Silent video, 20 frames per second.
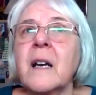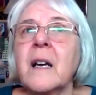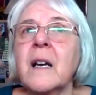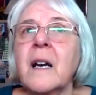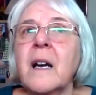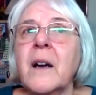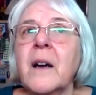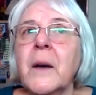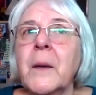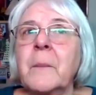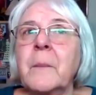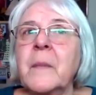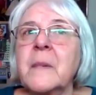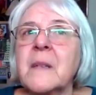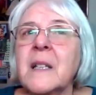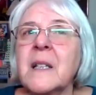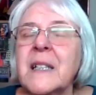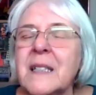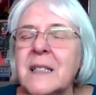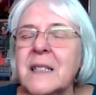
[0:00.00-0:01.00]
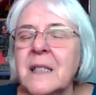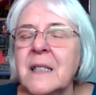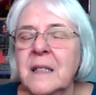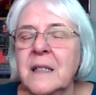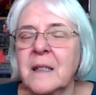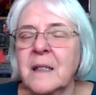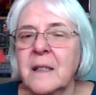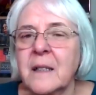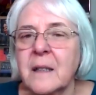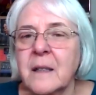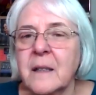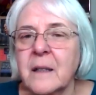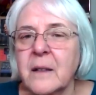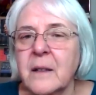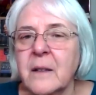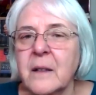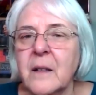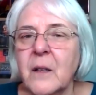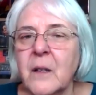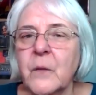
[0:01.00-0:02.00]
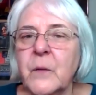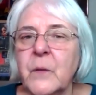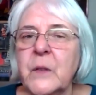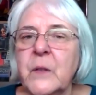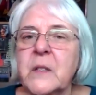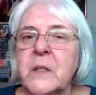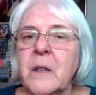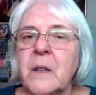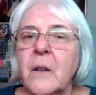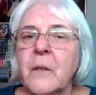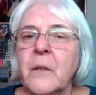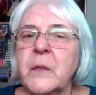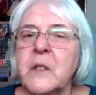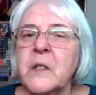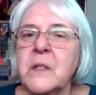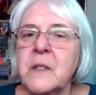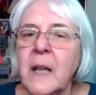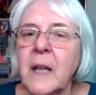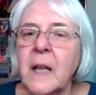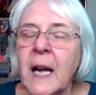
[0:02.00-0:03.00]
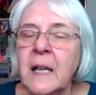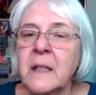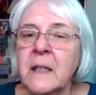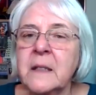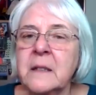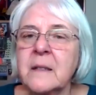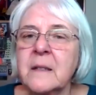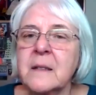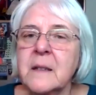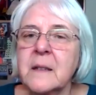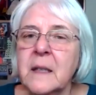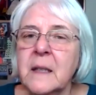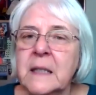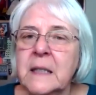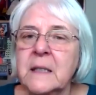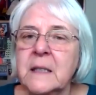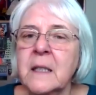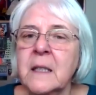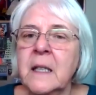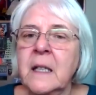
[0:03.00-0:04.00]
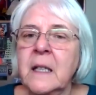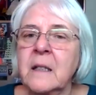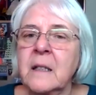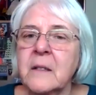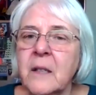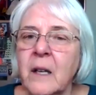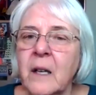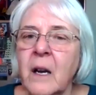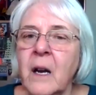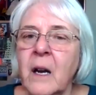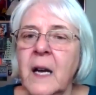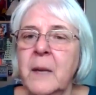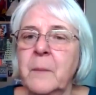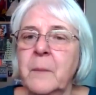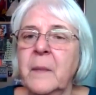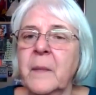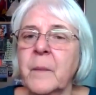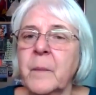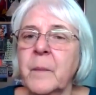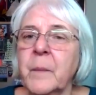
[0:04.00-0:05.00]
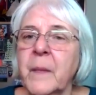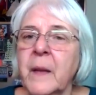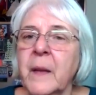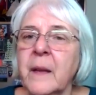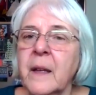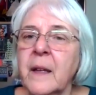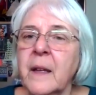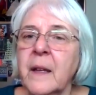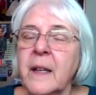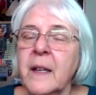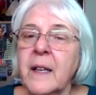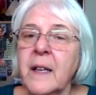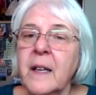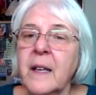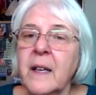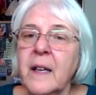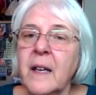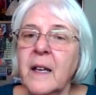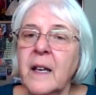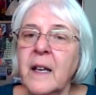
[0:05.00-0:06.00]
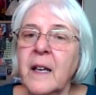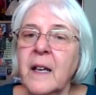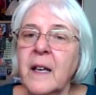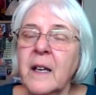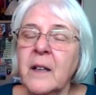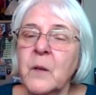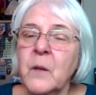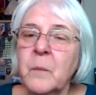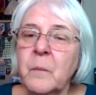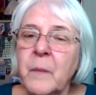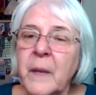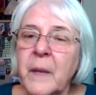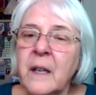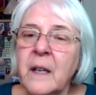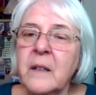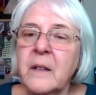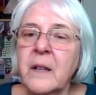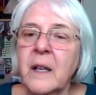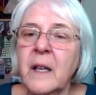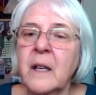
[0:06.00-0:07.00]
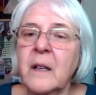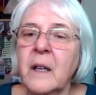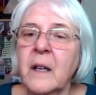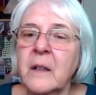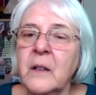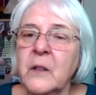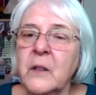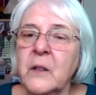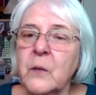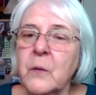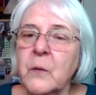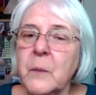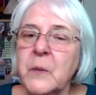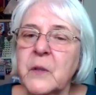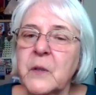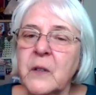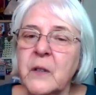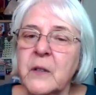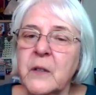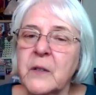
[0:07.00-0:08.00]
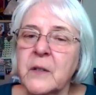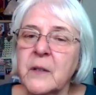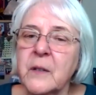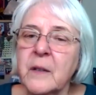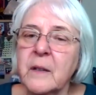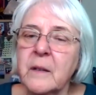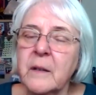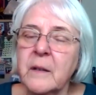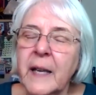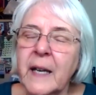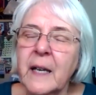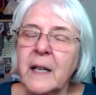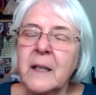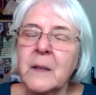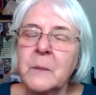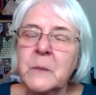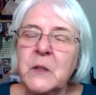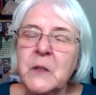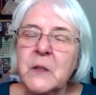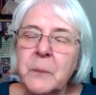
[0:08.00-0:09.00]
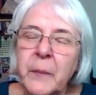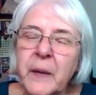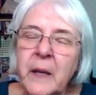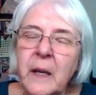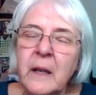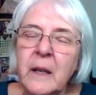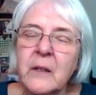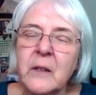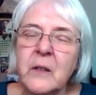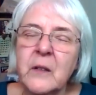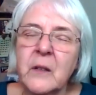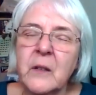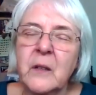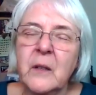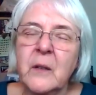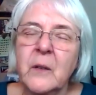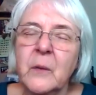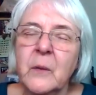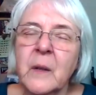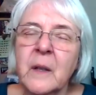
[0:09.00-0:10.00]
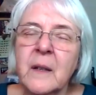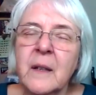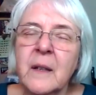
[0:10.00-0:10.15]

Um, listen. listen, give yourself silent listening time and meditate on the scriptures. Let him speak to you.